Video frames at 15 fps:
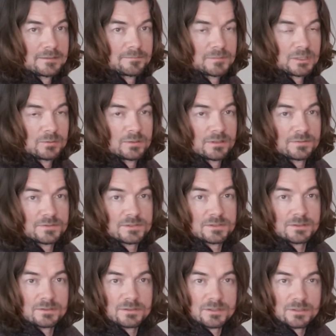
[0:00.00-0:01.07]
You have
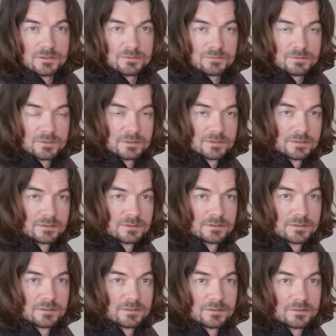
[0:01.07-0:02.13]
to know
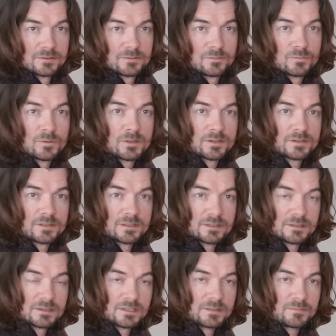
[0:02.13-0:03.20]
what the
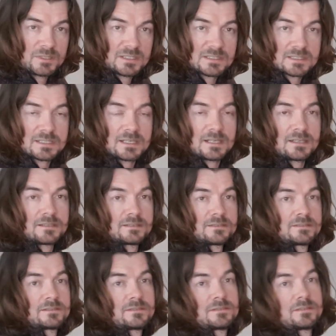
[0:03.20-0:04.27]
limits are,
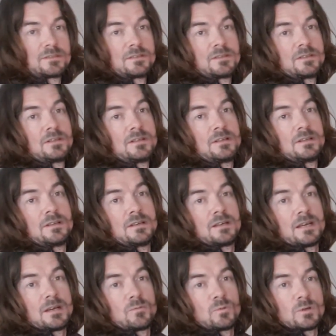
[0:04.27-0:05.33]

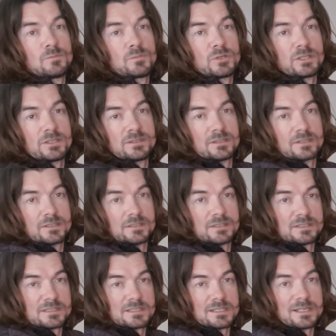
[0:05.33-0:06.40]
at what point they're going to
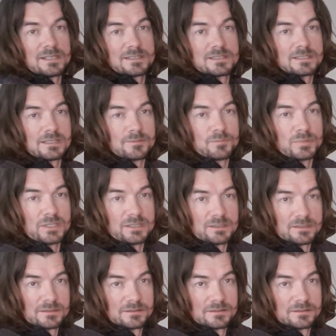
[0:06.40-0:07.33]
start slipping.